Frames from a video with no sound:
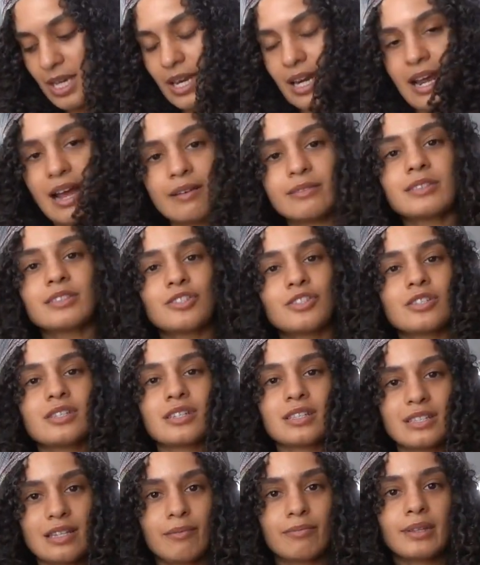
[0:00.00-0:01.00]
and I have to just
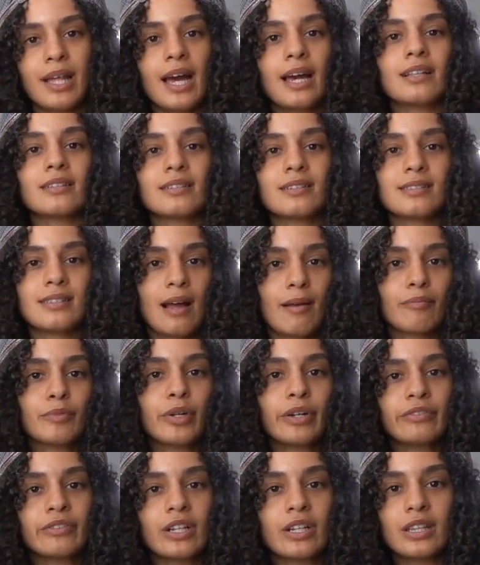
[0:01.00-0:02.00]
accept that and stop
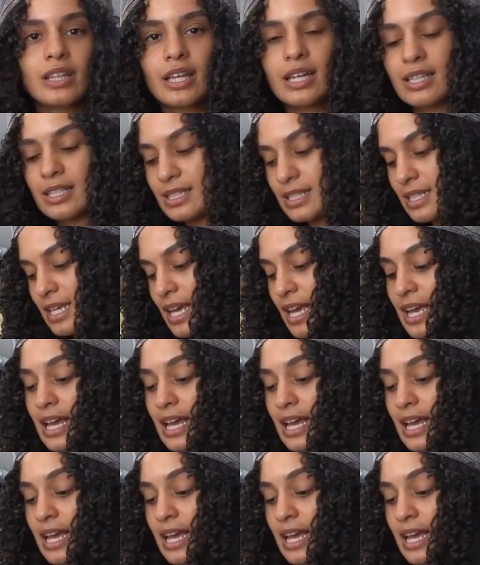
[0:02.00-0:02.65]
thrifting things